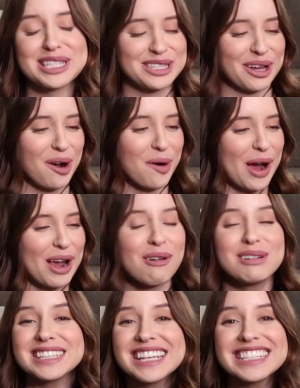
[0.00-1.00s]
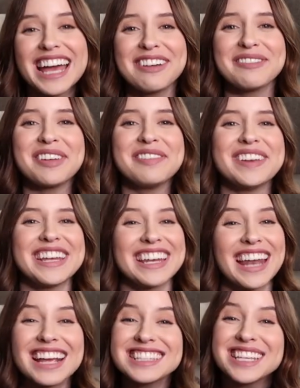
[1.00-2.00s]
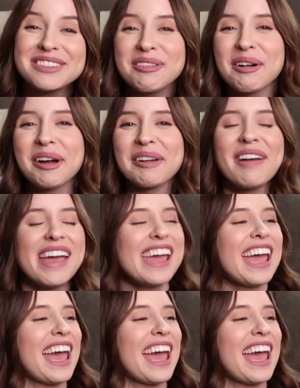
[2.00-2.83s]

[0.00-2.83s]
So I always like to have my feet nice and warm,